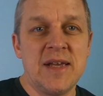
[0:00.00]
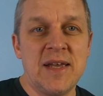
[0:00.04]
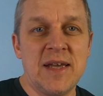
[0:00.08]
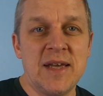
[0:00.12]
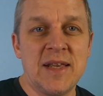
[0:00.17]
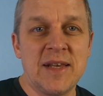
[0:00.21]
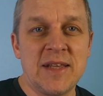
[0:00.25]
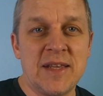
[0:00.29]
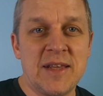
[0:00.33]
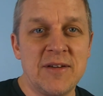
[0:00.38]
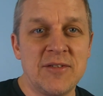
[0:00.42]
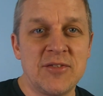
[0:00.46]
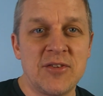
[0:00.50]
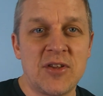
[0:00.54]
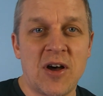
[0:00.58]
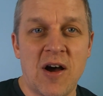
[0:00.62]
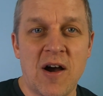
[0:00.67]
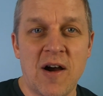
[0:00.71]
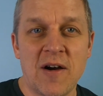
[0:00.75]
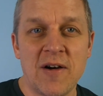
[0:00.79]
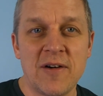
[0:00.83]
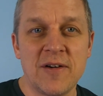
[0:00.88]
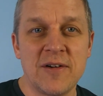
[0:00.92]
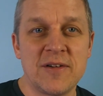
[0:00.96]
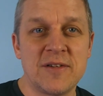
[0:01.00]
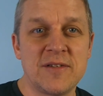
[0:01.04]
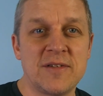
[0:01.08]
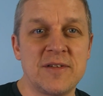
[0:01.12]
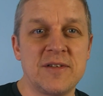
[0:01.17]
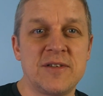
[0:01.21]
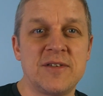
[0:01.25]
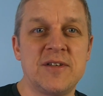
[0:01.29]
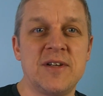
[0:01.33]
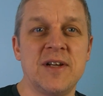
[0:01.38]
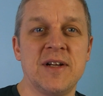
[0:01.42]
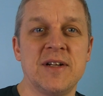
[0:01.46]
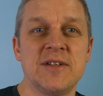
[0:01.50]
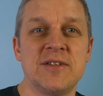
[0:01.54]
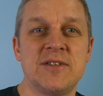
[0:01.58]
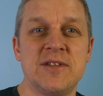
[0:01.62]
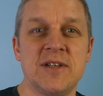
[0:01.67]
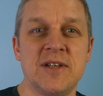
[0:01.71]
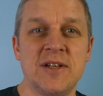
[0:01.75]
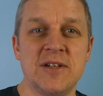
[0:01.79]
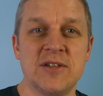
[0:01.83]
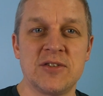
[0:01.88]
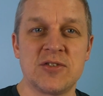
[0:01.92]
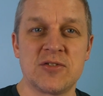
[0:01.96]
and it gives the heart a chance
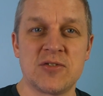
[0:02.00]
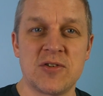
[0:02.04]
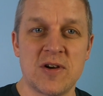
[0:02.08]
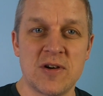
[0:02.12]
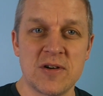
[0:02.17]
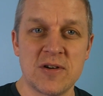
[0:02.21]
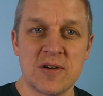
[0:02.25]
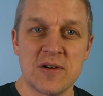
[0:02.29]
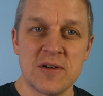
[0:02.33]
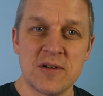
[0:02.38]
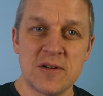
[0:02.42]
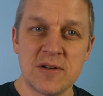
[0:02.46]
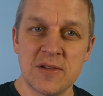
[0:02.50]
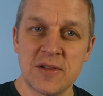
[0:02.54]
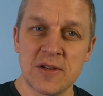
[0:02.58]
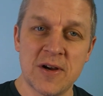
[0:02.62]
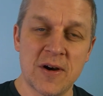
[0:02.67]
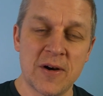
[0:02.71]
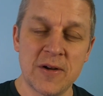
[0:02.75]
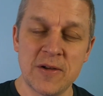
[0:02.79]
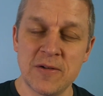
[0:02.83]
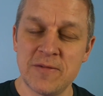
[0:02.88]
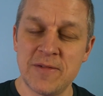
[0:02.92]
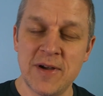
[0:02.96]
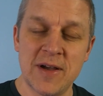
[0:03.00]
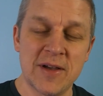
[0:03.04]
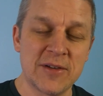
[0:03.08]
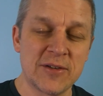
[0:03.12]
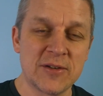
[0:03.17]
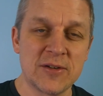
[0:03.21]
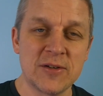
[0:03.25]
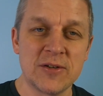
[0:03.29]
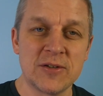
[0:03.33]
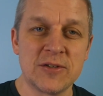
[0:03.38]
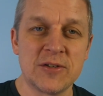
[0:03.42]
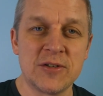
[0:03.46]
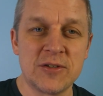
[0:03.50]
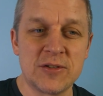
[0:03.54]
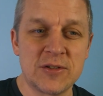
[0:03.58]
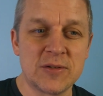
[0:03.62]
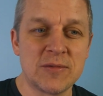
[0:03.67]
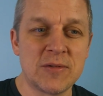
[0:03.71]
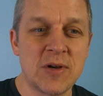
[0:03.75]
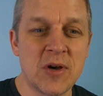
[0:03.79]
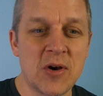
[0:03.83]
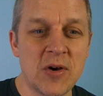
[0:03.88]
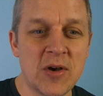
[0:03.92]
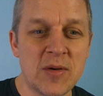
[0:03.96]
to get stronger and the cardiovascular
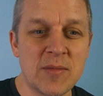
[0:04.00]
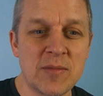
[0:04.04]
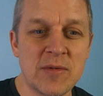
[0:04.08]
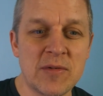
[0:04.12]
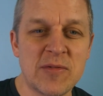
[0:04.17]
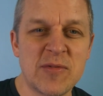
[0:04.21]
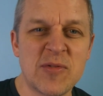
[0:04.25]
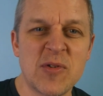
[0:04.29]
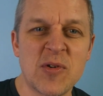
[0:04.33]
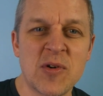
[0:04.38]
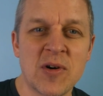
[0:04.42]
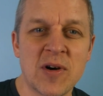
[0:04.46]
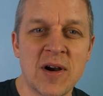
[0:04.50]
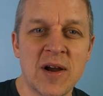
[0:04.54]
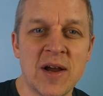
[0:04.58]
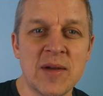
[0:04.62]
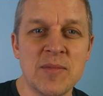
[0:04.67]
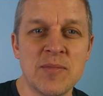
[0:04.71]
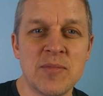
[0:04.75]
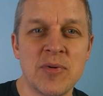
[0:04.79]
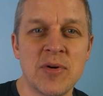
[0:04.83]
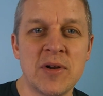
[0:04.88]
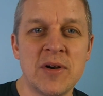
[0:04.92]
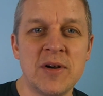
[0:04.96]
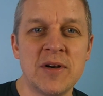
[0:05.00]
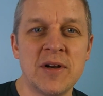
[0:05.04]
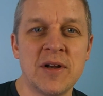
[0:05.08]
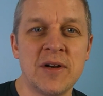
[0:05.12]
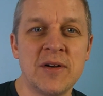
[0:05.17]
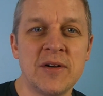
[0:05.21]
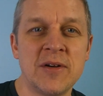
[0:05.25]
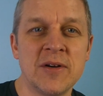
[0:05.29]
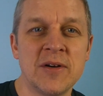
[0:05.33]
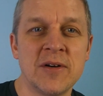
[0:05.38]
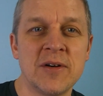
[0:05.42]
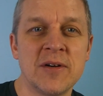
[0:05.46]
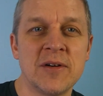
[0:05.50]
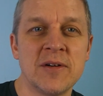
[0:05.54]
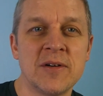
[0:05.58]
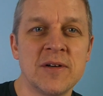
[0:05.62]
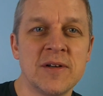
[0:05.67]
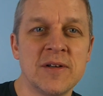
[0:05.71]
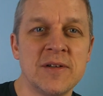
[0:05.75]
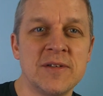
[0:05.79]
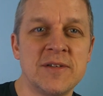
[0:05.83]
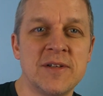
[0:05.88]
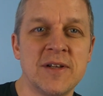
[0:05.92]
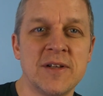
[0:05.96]
system going before I put it
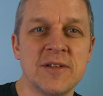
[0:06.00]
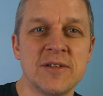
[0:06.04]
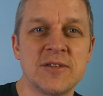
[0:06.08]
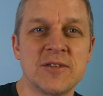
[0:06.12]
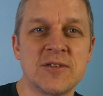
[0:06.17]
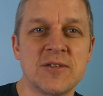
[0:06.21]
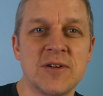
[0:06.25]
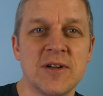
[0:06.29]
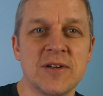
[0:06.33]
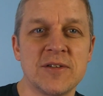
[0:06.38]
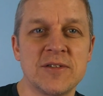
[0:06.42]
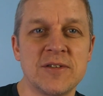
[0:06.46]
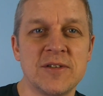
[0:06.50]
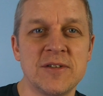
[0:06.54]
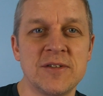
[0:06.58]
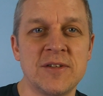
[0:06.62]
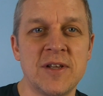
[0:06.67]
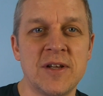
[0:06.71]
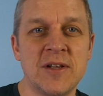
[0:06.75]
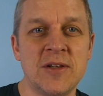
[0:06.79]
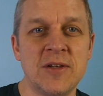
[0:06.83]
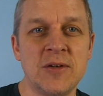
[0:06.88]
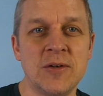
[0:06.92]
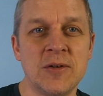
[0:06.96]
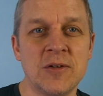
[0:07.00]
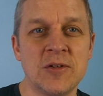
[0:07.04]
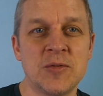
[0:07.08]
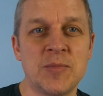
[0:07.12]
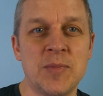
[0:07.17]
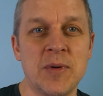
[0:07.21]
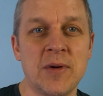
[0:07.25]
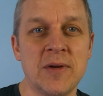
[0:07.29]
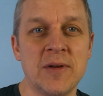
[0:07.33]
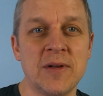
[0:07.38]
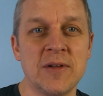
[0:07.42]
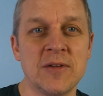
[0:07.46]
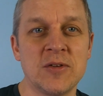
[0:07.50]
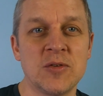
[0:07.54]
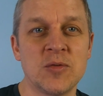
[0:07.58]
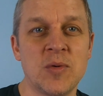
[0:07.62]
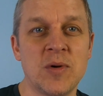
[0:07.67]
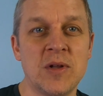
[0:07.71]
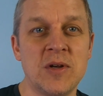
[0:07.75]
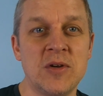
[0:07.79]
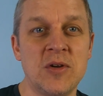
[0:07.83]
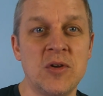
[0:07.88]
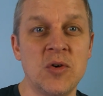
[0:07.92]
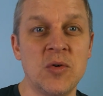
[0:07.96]
under intense stresses that you experience
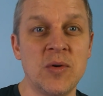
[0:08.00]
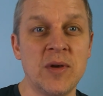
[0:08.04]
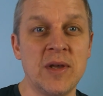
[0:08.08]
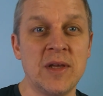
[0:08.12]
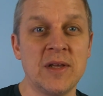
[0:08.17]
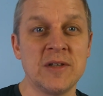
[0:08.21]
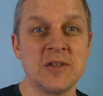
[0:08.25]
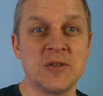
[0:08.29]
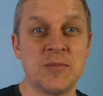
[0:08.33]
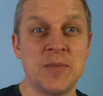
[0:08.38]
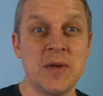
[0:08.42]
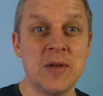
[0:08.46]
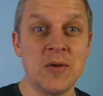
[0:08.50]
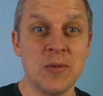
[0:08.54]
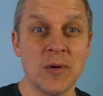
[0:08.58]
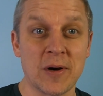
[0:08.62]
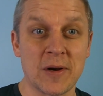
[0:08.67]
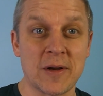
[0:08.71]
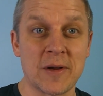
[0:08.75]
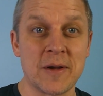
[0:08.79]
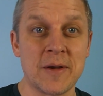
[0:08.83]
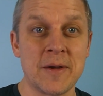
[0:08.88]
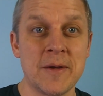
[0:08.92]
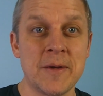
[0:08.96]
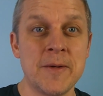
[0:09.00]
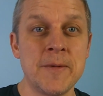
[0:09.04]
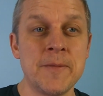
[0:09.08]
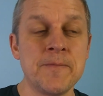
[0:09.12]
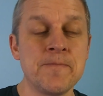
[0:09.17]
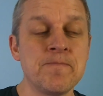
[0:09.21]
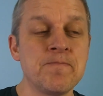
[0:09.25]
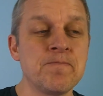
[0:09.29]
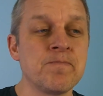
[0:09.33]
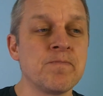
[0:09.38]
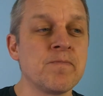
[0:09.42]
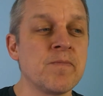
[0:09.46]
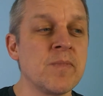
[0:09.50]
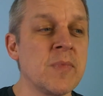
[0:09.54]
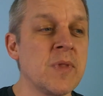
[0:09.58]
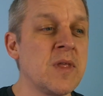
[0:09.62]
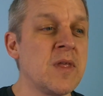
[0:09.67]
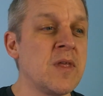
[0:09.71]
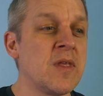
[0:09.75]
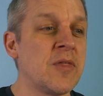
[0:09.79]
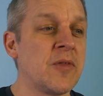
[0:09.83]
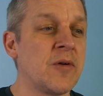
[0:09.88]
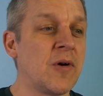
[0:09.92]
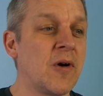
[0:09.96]
when doing speed work.
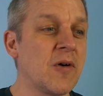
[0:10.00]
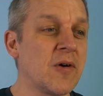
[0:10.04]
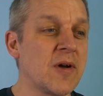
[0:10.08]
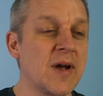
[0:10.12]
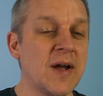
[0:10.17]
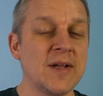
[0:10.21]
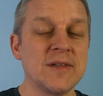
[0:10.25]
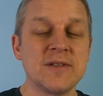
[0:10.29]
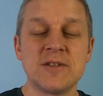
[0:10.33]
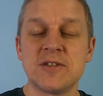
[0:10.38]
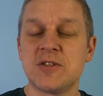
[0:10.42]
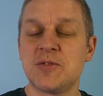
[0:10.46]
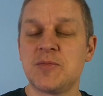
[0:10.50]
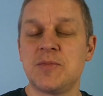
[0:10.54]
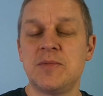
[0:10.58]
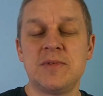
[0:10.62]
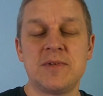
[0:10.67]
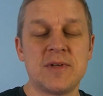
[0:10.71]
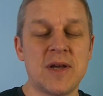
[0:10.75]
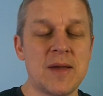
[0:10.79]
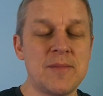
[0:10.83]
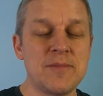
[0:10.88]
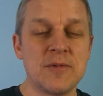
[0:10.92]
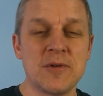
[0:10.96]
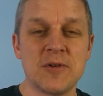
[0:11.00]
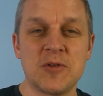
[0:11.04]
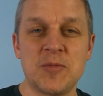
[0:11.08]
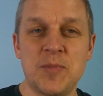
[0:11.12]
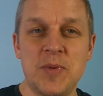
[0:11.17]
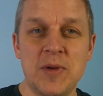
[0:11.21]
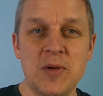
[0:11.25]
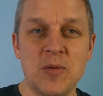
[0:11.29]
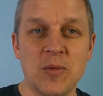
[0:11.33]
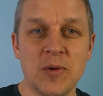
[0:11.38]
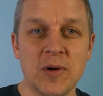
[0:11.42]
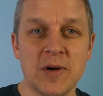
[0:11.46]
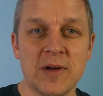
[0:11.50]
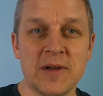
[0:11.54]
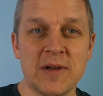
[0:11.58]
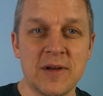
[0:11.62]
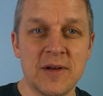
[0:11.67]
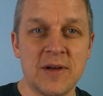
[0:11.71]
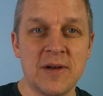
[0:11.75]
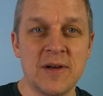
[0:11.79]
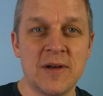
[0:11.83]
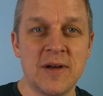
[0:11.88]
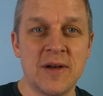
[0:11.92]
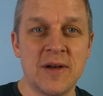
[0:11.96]
There are all kinds of types of speed work,